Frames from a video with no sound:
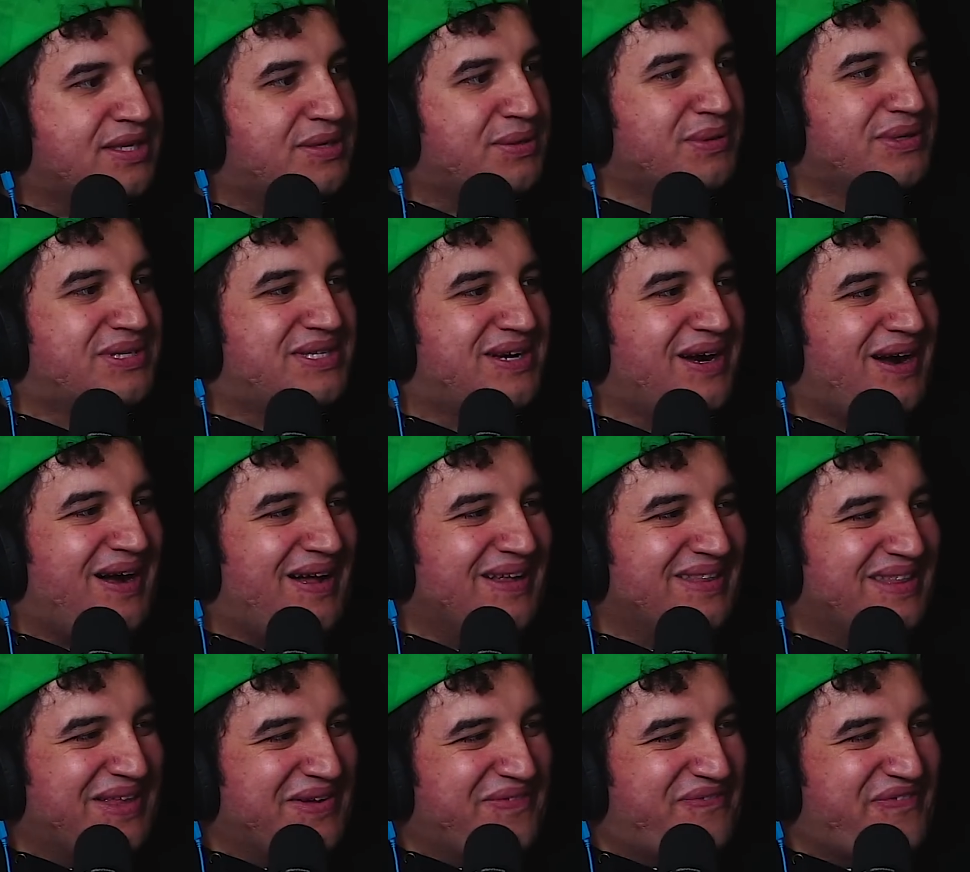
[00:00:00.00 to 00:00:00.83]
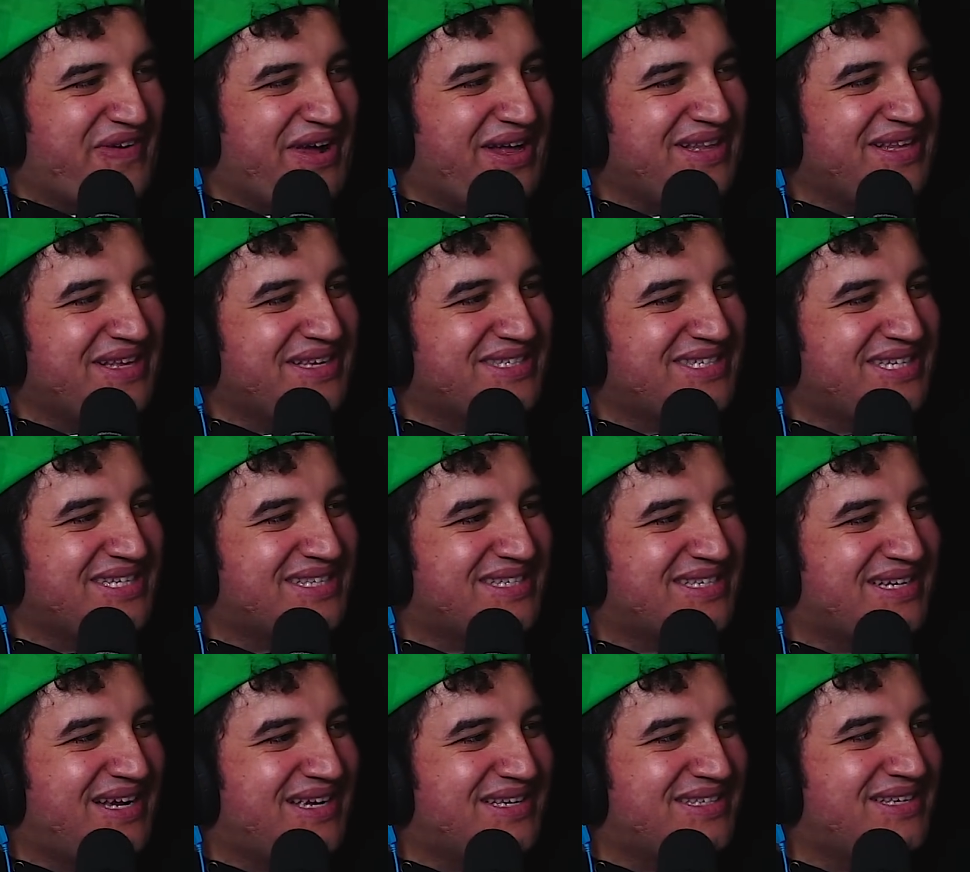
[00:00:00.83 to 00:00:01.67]
This one's called The Fellas
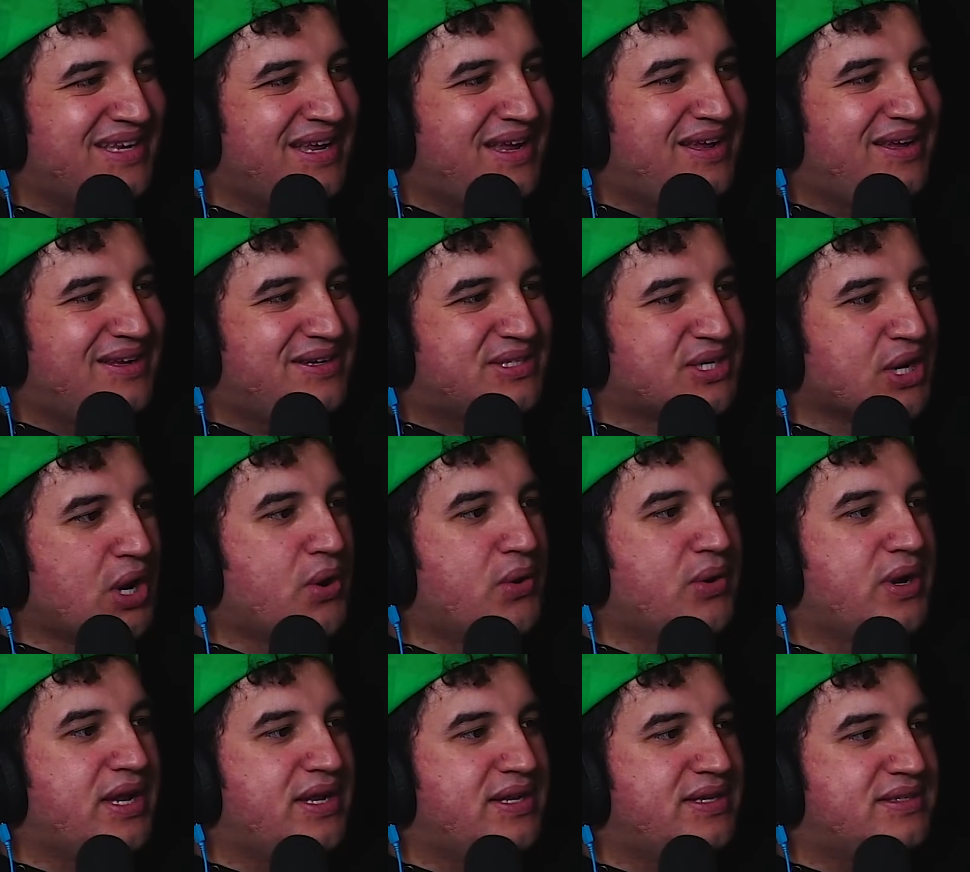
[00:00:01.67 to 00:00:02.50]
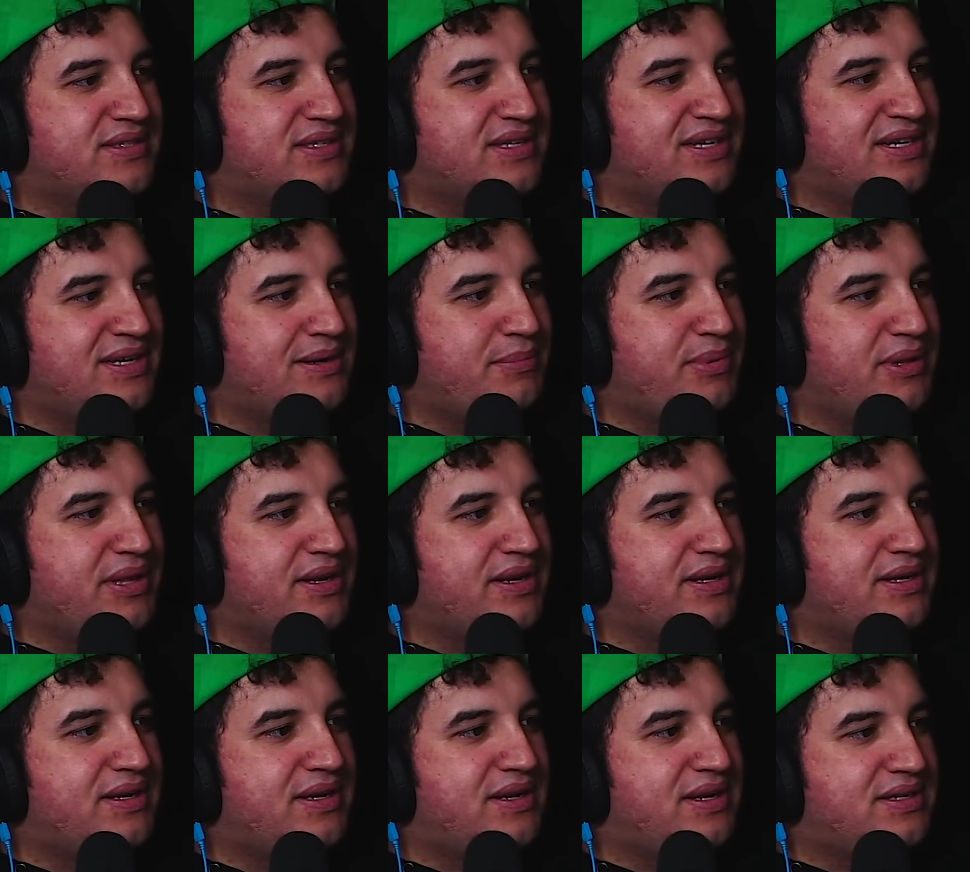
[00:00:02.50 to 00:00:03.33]
Discuss Togan's
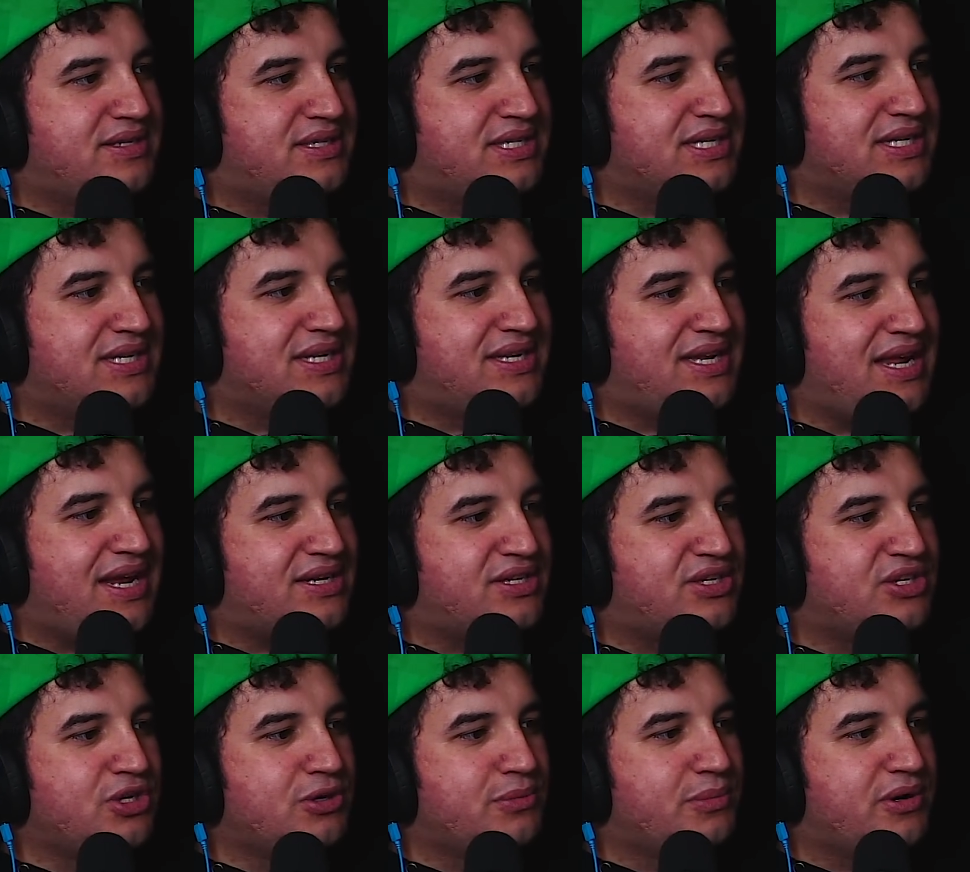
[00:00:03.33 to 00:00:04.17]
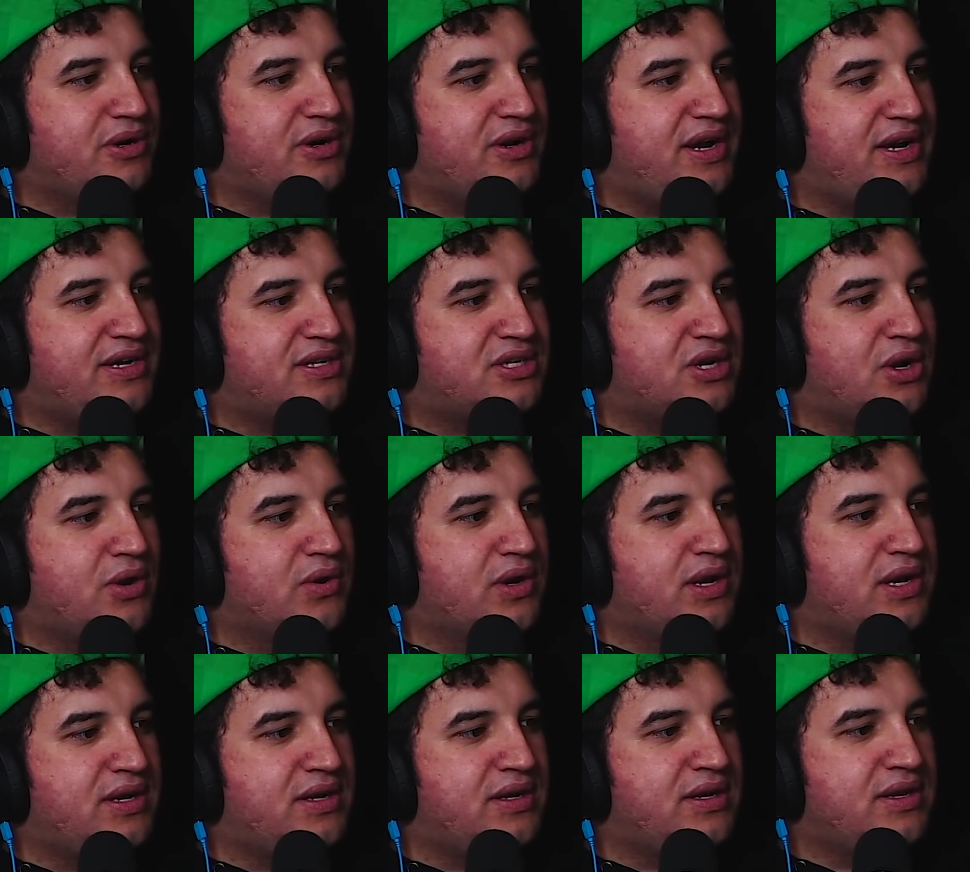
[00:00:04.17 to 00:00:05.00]
Inability to Detect Humor, and
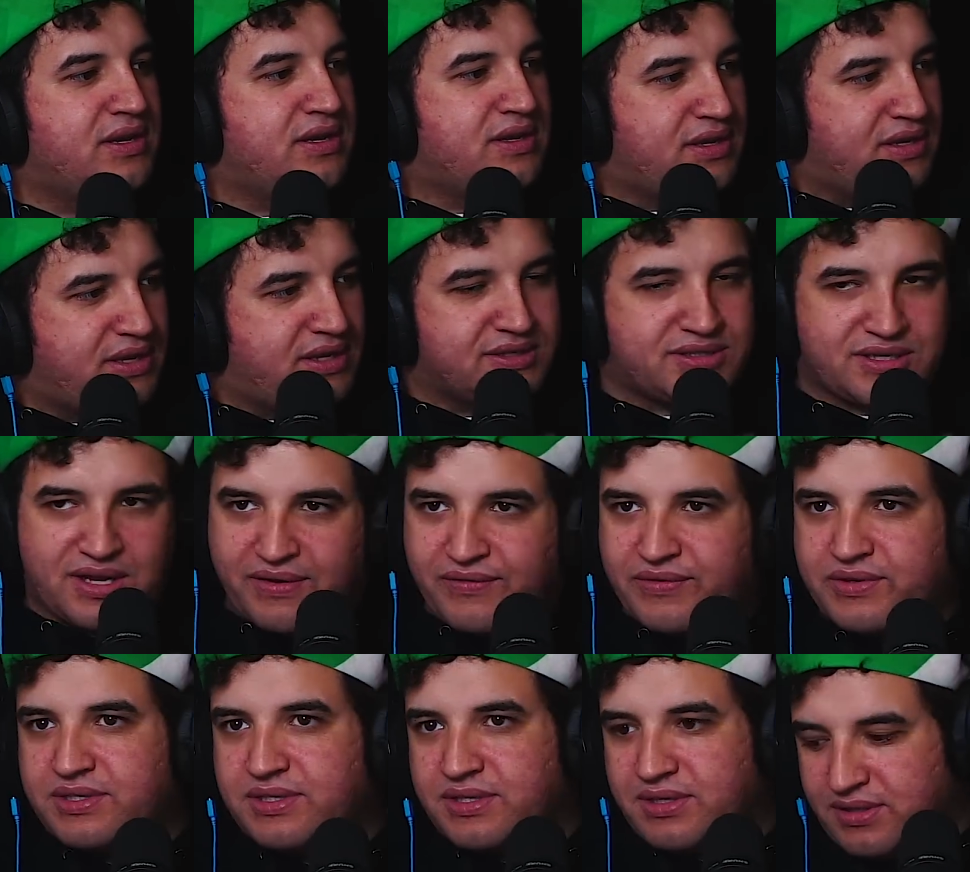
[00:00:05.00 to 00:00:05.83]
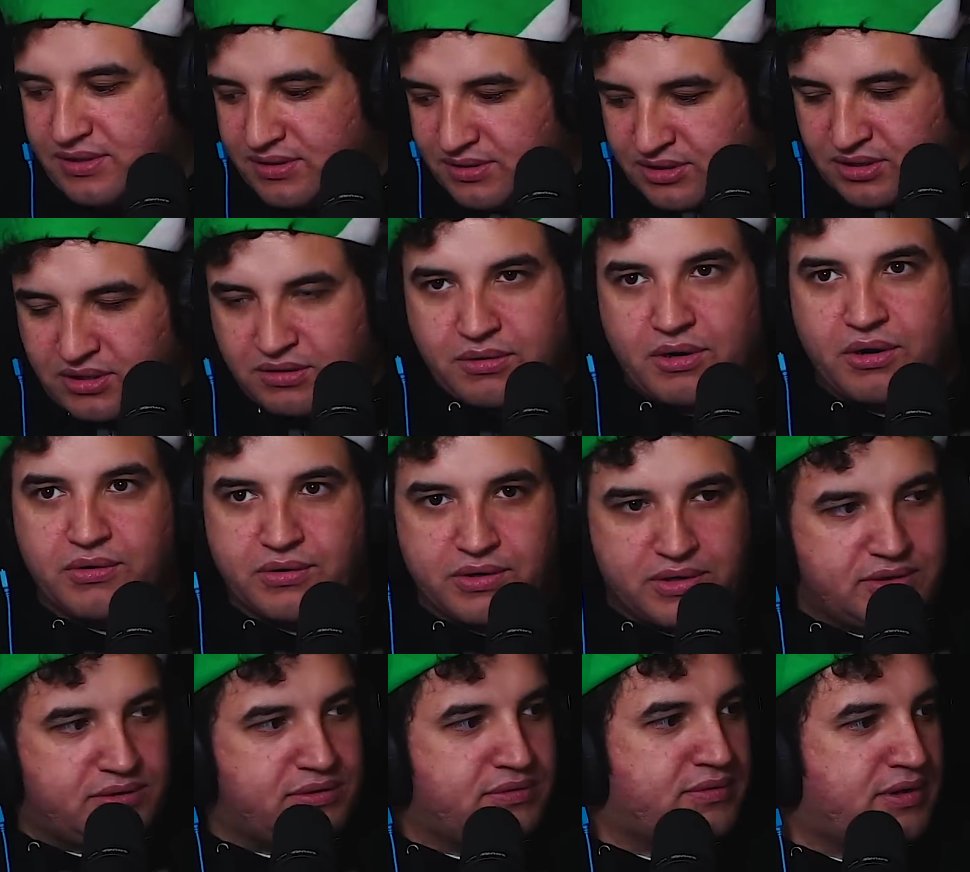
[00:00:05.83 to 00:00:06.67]
Togan is obviously Joe
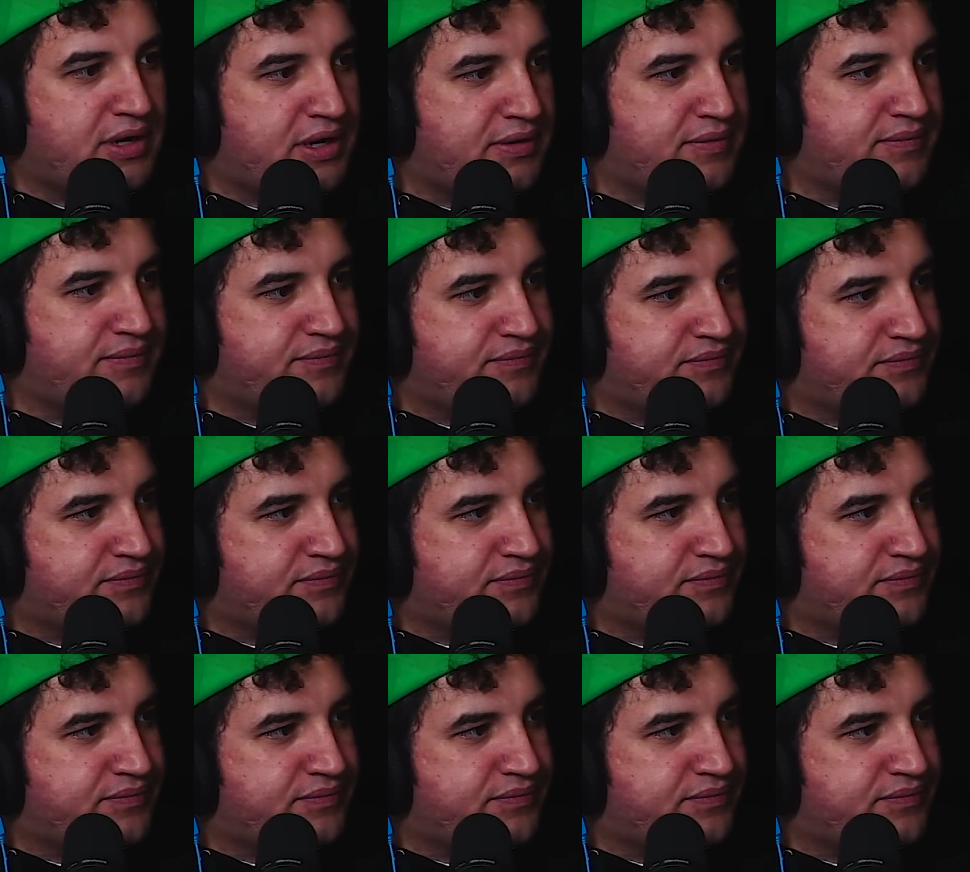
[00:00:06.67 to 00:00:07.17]
Rogan, right?